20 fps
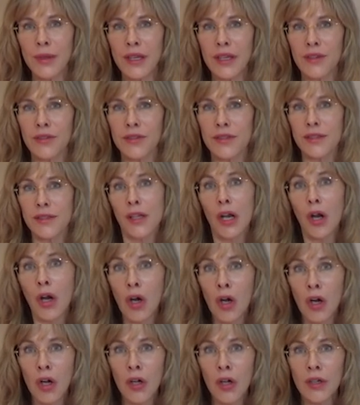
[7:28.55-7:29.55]
the peel? Does it
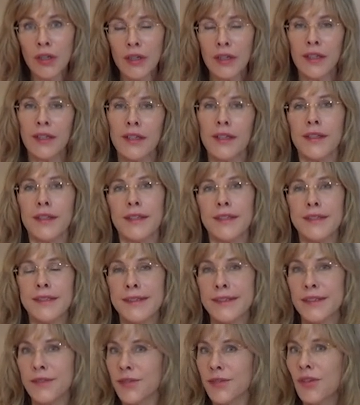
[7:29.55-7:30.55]
hurt? Is
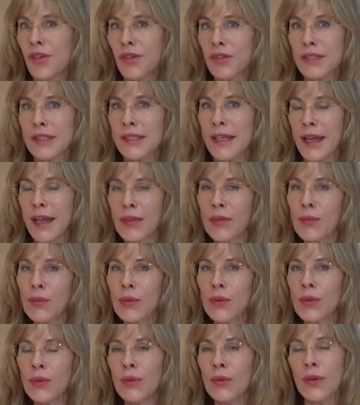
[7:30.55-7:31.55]
it difficult to get
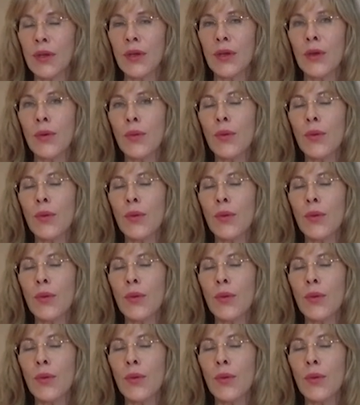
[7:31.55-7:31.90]
through?